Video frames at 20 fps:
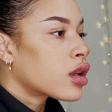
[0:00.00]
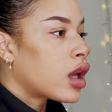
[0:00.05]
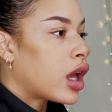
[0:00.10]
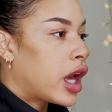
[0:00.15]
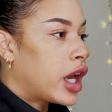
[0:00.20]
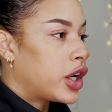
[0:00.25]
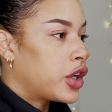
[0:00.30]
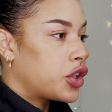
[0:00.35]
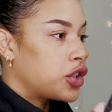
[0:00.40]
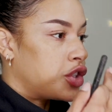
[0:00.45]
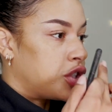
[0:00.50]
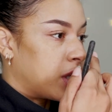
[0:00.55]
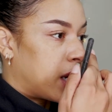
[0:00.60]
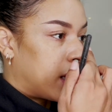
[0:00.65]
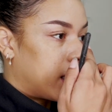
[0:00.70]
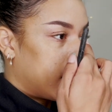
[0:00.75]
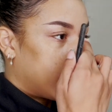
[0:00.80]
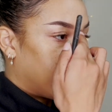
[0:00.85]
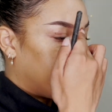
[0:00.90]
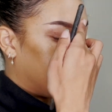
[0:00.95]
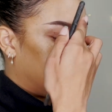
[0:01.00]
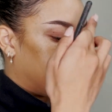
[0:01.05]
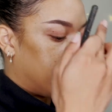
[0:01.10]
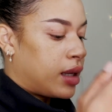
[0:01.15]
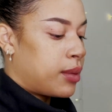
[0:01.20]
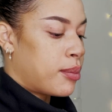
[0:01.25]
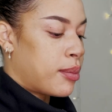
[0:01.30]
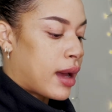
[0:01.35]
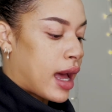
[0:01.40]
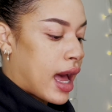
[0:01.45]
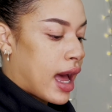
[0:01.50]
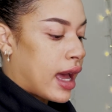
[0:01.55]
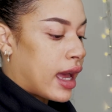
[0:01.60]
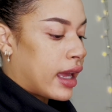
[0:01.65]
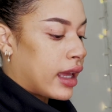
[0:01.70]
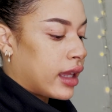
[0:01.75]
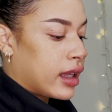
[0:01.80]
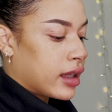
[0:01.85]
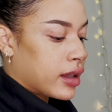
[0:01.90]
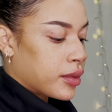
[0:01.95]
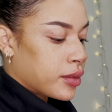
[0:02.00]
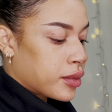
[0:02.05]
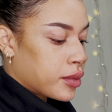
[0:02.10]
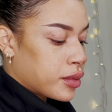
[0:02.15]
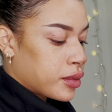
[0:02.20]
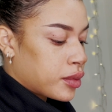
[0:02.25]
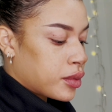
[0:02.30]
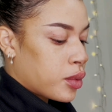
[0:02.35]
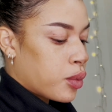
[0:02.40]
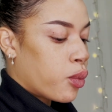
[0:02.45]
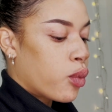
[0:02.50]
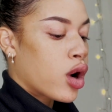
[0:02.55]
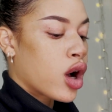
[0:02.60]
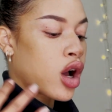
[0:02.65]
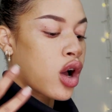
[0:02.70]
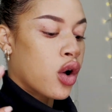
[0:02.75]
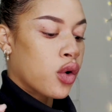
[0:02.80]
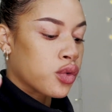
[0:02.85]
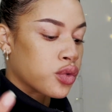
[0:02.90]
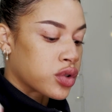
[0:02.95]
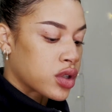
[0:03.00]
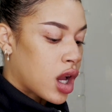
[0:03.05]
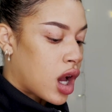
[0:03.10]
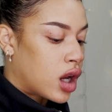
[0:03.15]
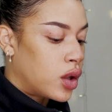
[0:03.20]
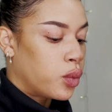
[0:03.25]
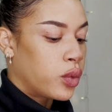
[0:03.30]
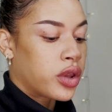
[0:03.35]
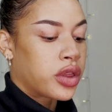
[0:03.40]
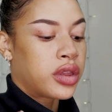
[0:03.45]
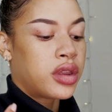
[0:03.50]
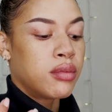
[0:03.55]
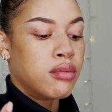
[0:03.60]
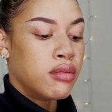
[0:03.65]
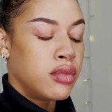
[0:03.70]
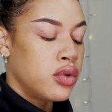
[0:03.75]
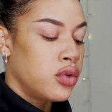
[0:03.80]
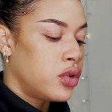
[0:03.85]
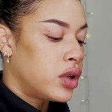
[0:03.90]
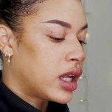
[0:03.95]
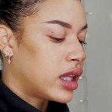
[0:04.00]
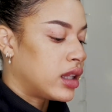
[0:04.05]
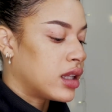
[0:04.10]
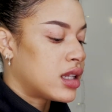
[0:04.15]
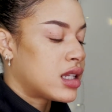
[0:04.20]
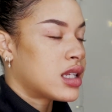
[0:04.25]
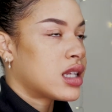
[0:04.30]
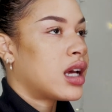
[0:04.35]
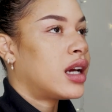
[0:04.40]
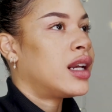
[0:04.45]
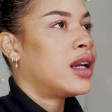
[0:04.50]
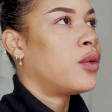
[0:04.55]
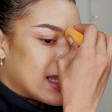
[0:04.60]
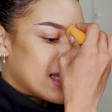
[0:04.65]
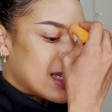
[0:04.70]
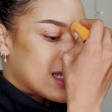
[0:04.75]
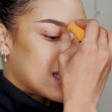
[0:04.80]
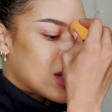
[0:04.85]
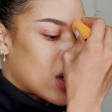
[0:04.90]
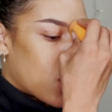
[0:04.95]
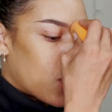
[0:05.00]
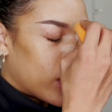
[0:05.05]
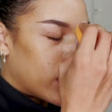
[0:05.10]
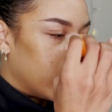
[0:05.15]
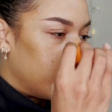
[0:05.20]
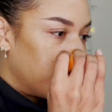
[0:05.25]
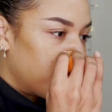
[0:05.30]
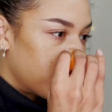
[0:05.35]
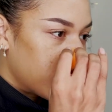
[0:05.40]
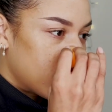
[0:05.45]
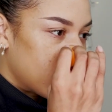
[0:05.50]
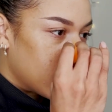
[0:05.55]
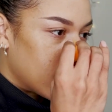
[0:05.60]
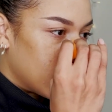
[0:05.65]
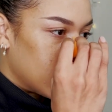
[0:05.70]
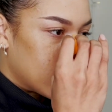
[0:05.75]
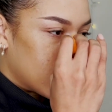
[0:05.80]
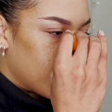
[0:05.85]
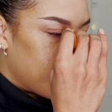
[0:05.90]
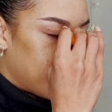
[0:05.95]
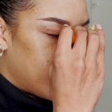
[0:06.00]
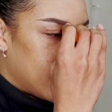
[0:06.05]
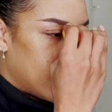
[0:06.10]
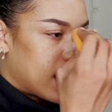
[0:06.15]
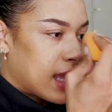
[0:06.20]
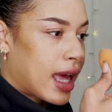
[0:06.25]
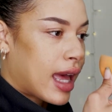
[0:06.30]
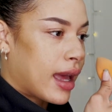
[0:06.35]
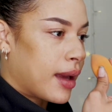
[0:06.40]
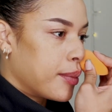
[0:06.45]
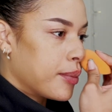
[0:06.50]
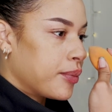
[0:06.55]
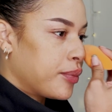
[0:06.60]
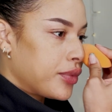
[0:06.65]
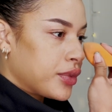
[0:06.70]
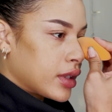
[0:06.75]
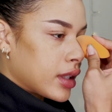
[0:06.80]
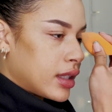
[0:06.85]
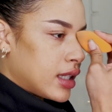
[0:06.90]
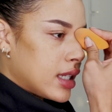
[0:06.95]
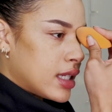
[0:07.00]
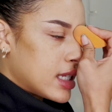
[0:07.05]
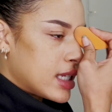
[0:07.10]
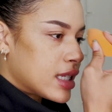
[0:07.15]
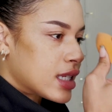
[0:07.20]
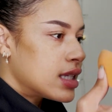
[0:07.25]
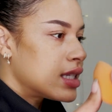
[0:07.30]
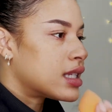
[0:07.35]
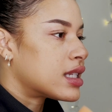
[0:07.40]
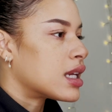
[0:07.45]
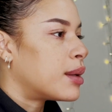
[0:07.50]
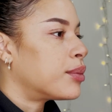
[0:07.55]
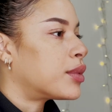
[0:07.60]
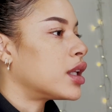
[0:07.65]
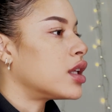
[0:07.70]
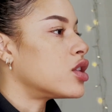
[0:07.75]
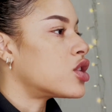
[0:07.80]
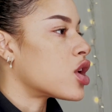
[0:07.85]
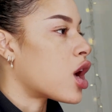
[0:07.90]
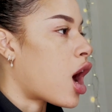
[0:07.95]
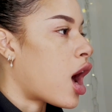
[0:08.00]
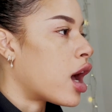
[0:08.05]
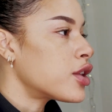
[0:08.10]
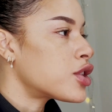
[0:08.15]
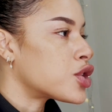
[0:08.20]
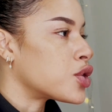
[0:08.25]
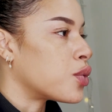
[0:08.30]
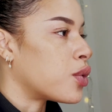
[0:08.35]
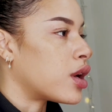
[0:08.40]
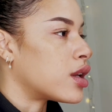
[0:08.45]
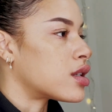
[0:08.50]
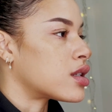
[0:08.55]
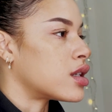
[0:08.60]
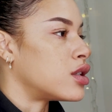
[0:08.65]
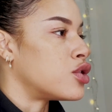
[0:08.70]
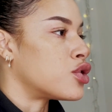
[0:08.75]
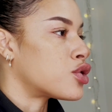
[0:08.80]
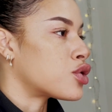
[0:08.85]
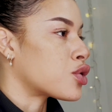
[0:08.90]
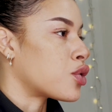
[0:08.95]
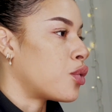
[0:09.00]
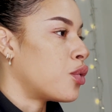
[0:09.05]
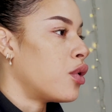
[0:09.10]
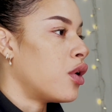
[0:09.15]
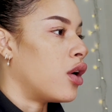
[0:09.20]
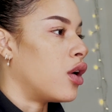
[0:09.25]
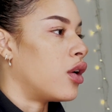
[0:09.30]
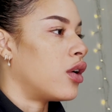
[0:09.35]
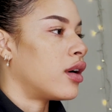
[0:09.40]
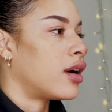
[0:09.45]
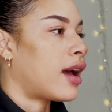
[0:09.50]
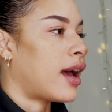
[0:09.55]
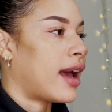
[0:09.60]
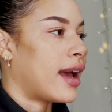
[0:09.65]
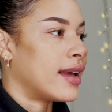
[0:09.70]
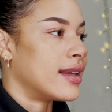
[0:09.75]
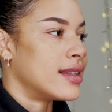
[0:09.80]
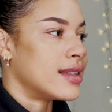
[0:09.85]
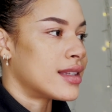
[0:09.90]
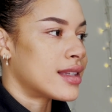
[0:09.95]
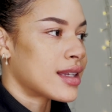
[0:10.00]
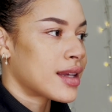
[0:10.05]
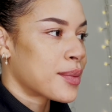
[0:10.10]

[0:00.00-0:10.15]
energetically by what goes on with the moon and the sun. And it's so interesting to me that this isn't something taught to us in school. And